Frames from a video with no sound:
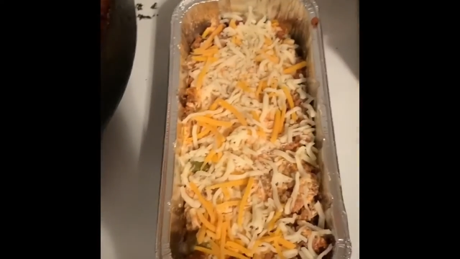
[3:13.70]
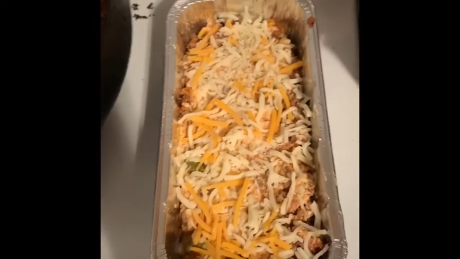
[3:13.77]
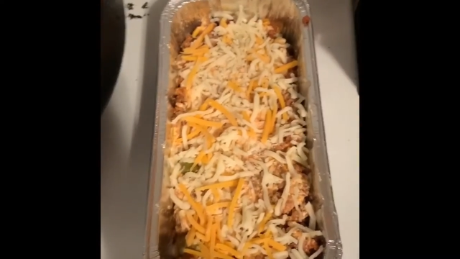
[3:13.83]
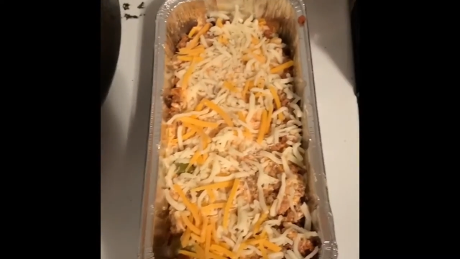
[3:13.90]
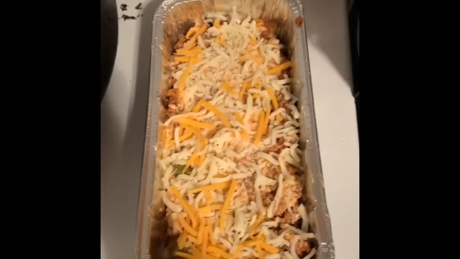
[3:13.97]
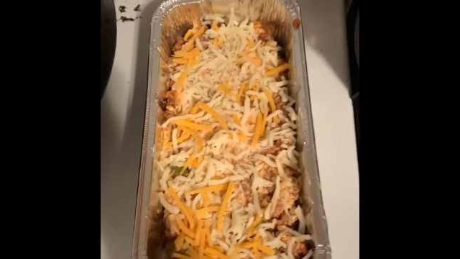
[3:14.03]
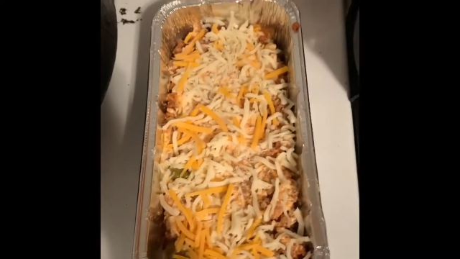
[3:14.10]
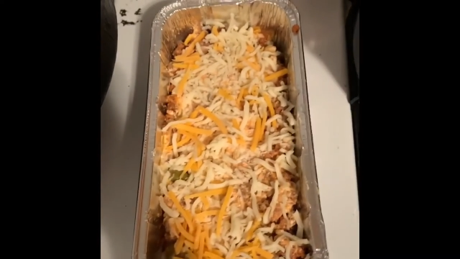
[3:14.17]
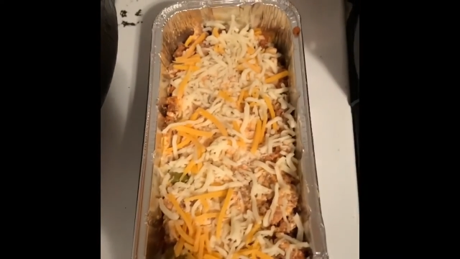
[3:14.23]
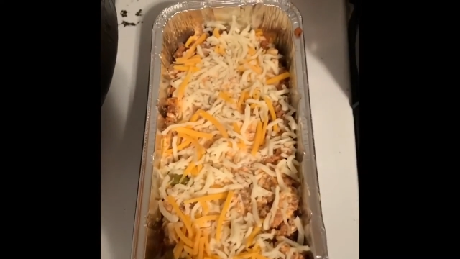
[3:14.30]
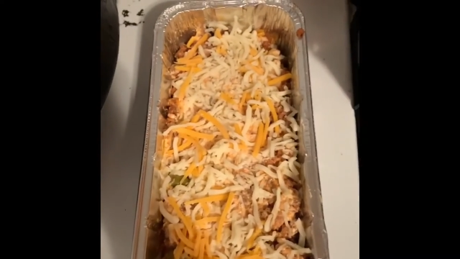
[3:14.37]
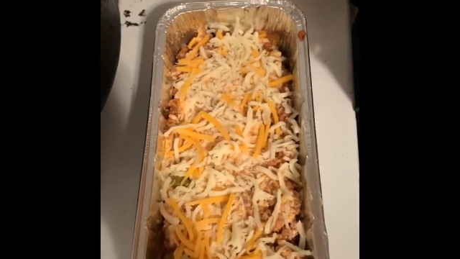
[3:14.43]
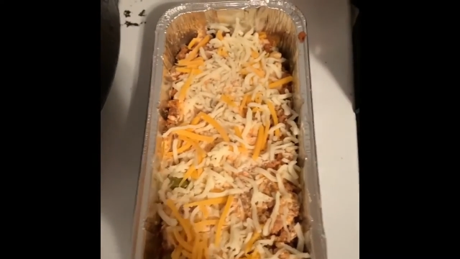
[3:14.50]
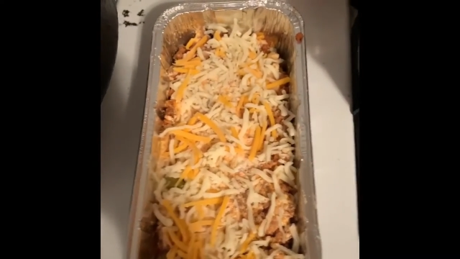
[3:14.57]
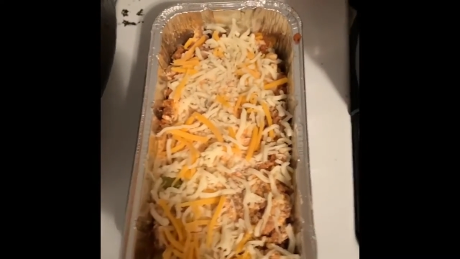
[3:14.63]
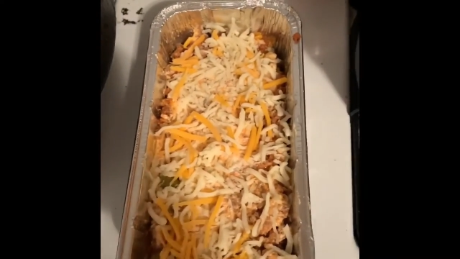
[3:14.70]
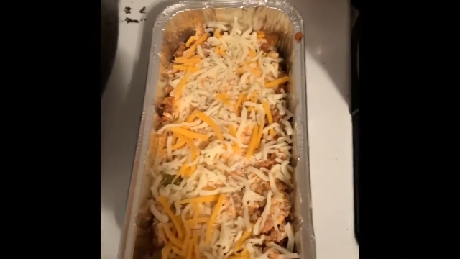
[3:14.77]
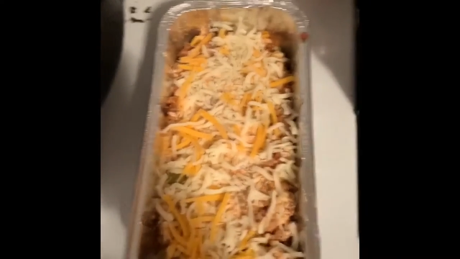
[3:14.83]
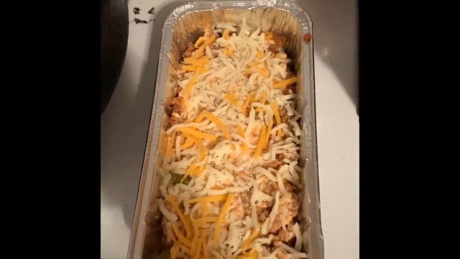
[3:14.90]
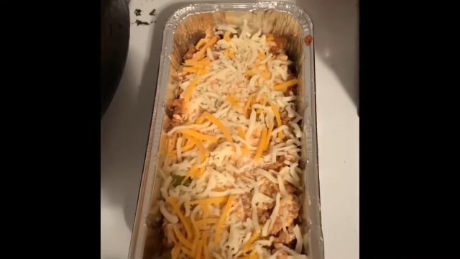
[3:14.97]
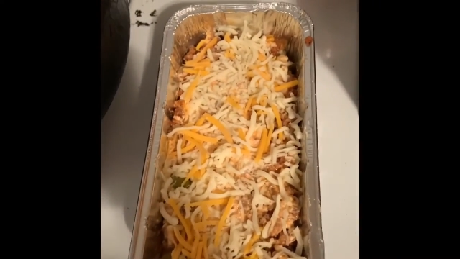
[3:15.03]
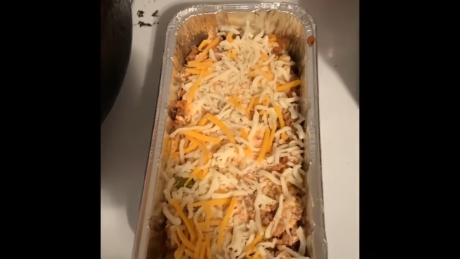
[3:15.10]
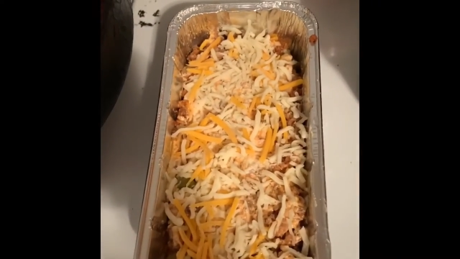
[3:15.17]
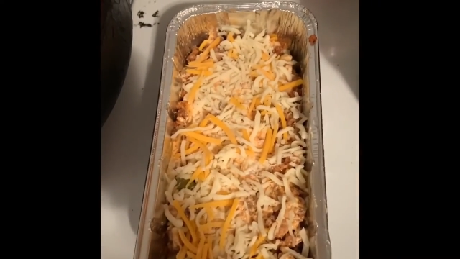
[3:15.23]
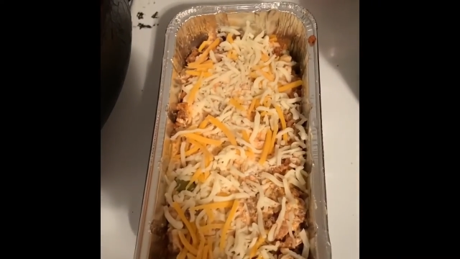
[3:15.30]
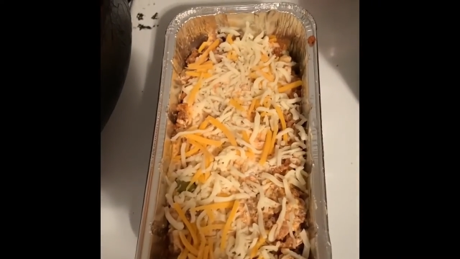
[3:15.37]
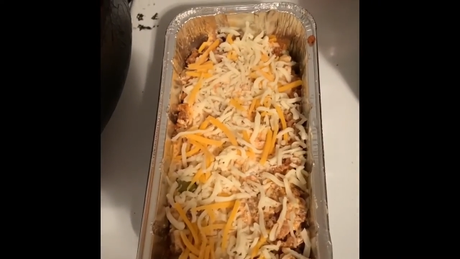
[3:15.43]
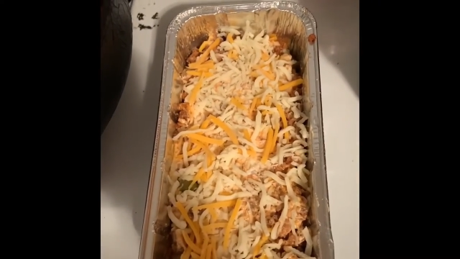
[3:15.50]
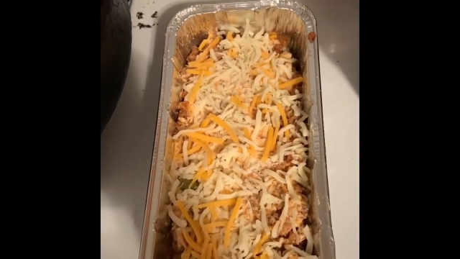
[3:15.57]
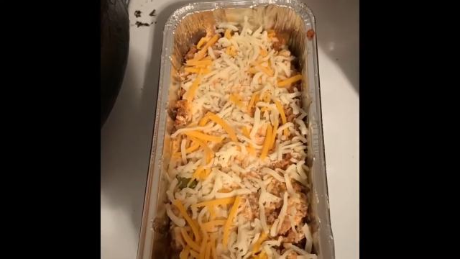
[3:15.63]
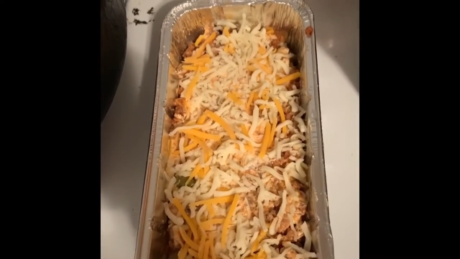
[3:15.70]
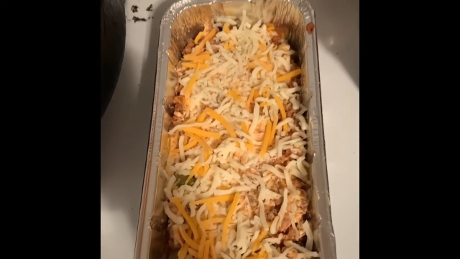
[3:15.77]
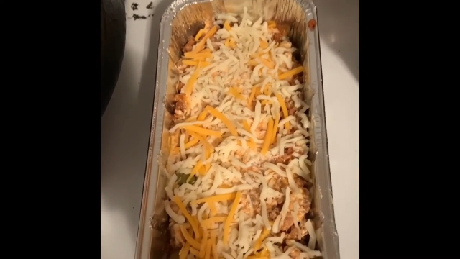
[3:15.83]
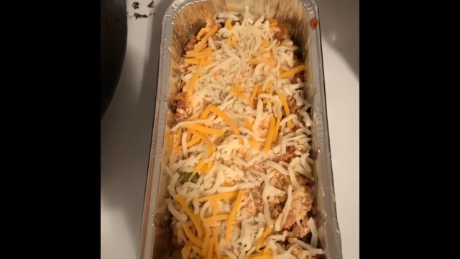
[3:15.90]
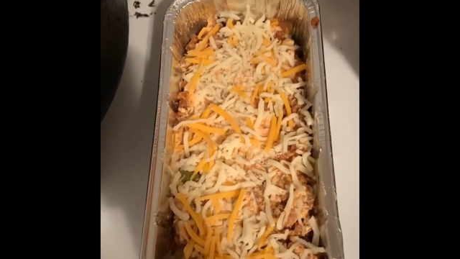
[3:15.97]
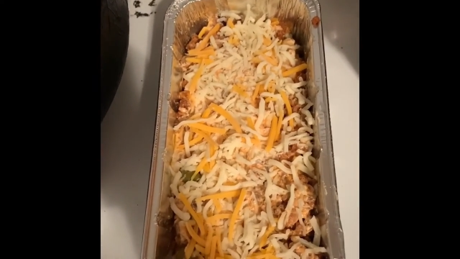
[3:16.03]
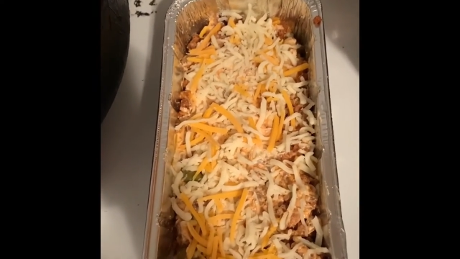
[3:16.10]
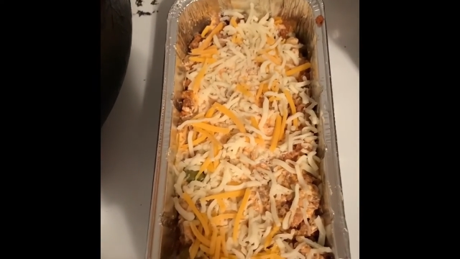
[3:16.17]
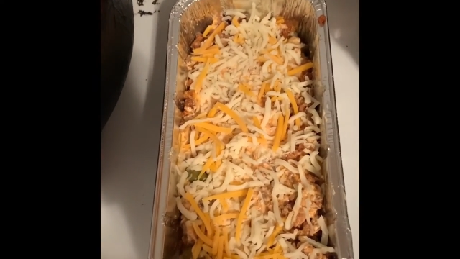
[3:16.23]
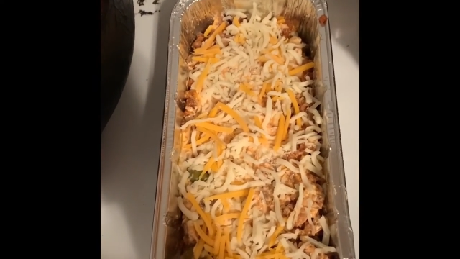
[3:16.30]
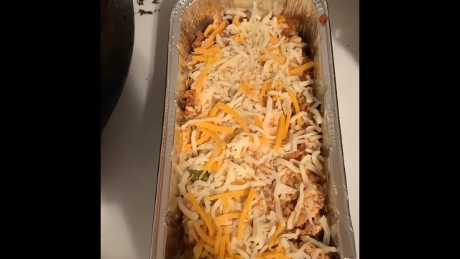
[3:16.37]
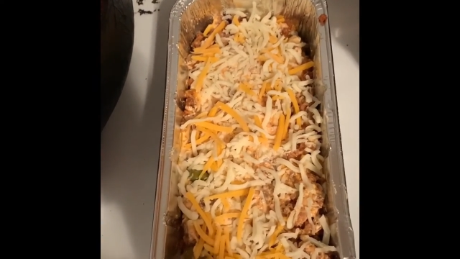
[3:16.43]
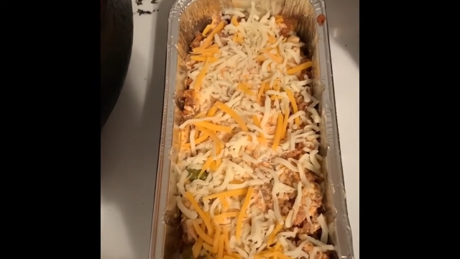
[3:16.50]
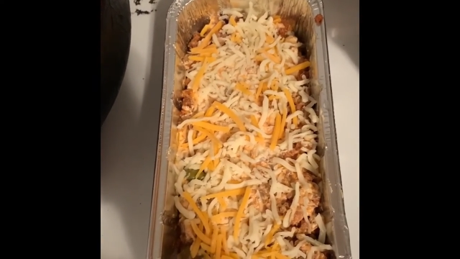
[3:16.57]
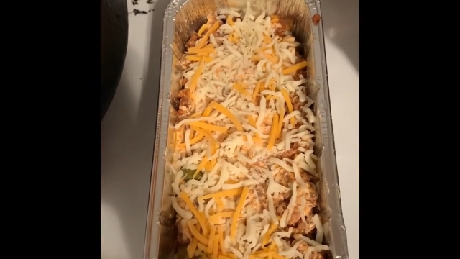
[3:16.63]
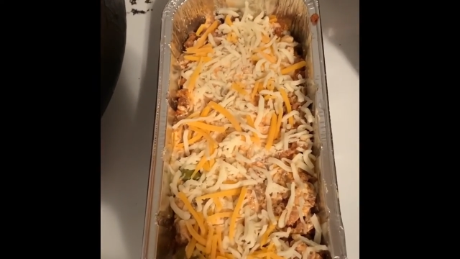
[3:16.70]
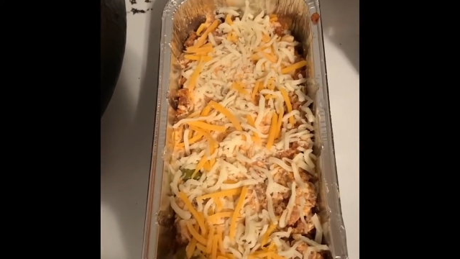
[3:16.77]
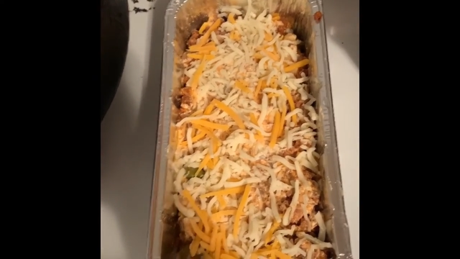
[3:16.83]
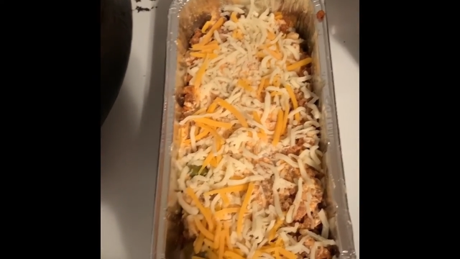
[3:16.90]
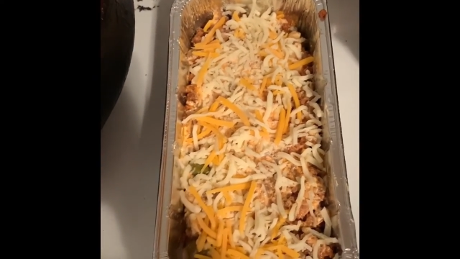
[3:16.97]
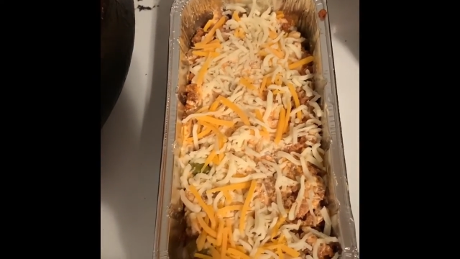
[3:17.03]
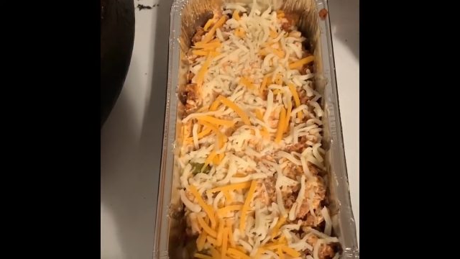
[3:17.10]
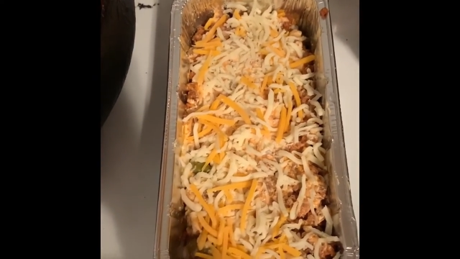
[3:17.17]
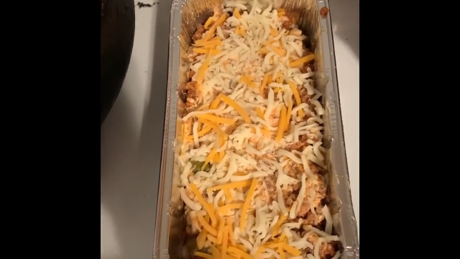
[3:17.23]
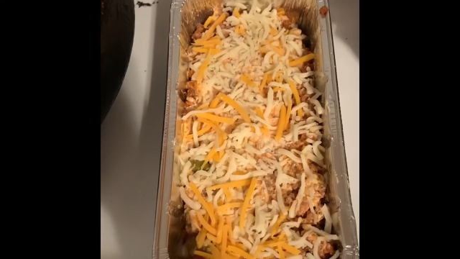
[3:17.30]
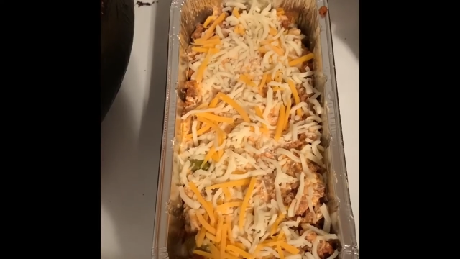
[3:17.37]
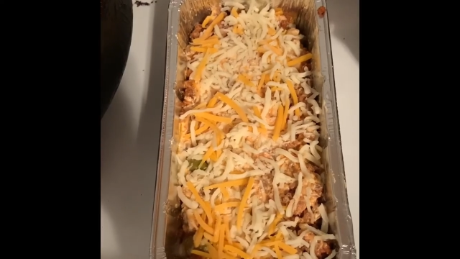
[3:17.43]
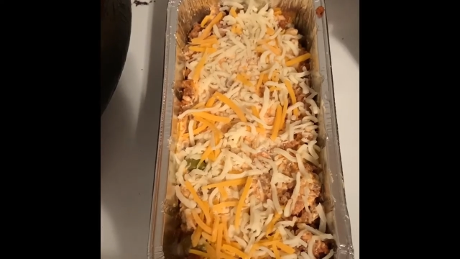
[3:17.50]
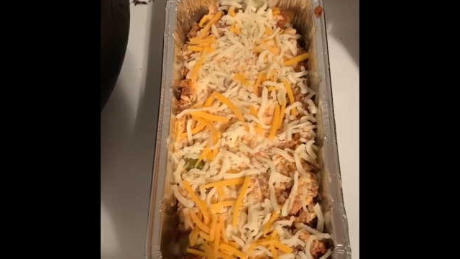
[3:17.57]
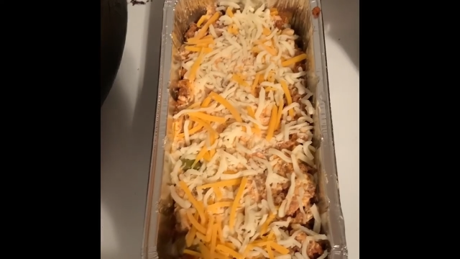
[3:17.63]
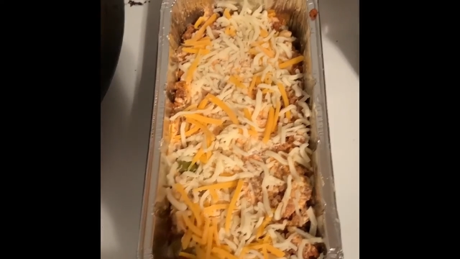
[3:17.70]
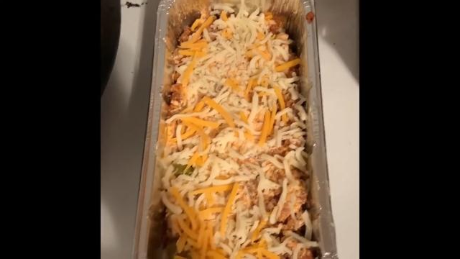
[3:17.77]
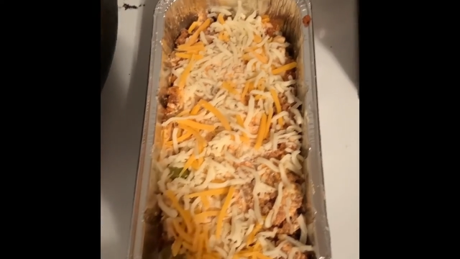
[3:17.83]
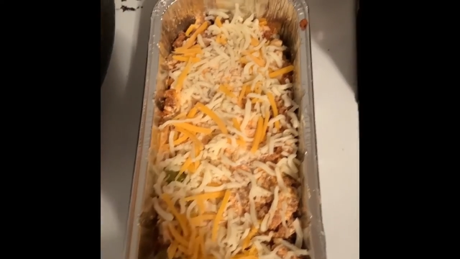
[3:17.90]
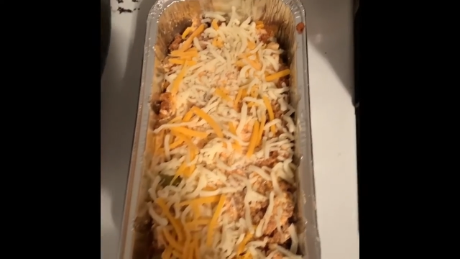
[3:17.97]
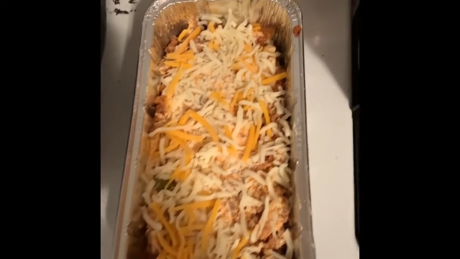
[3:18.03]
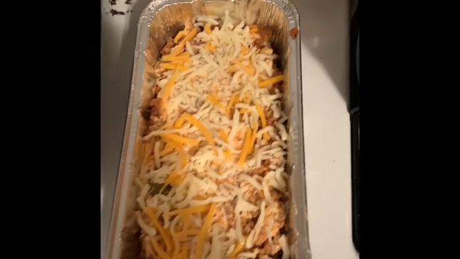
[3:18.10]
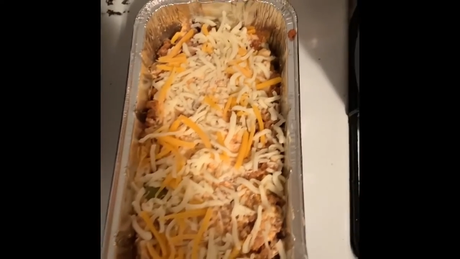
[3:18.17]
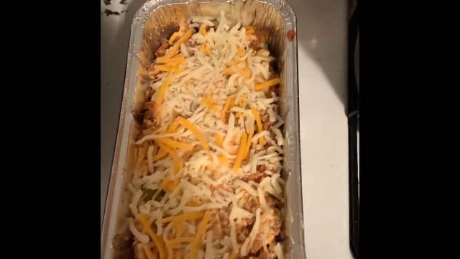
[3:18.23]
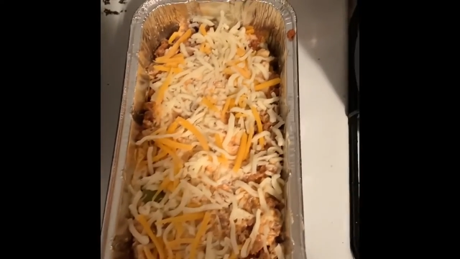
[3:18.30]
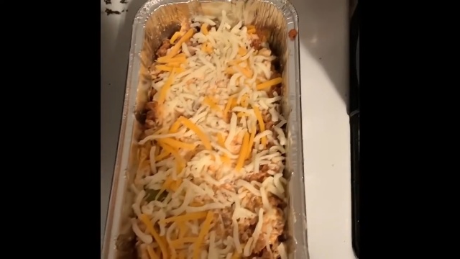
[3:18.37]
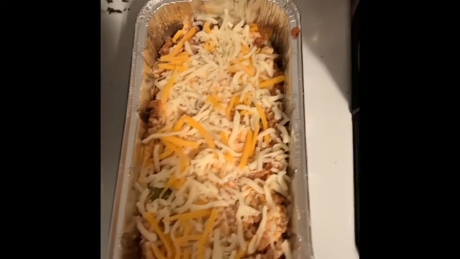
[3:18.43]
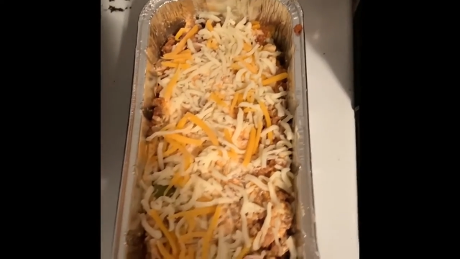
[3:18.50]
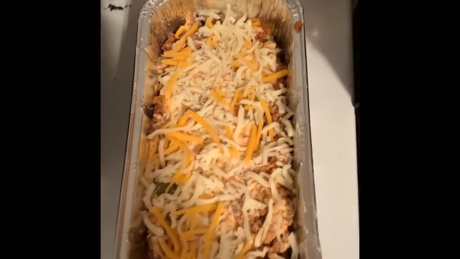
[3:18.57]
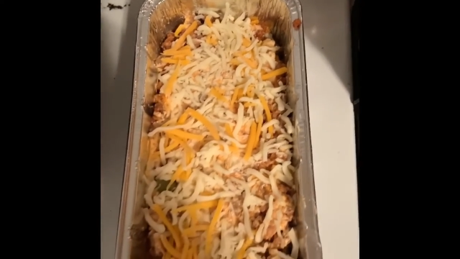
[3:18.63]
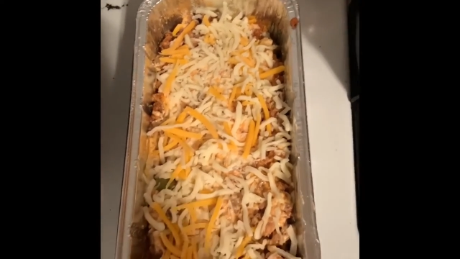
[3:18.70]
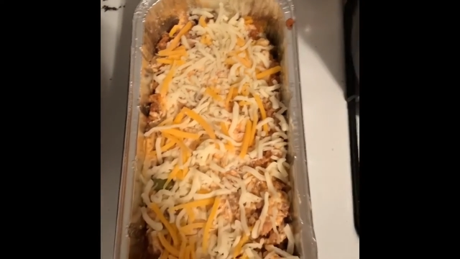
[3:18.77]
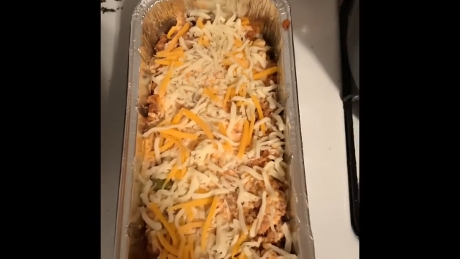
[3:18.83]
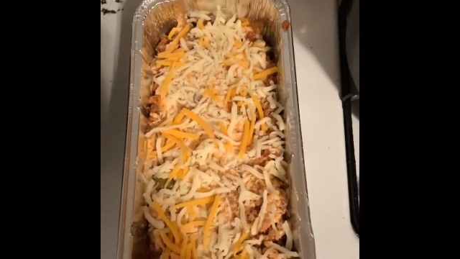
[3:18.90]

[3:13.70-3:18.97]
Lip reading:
(no speaker visible)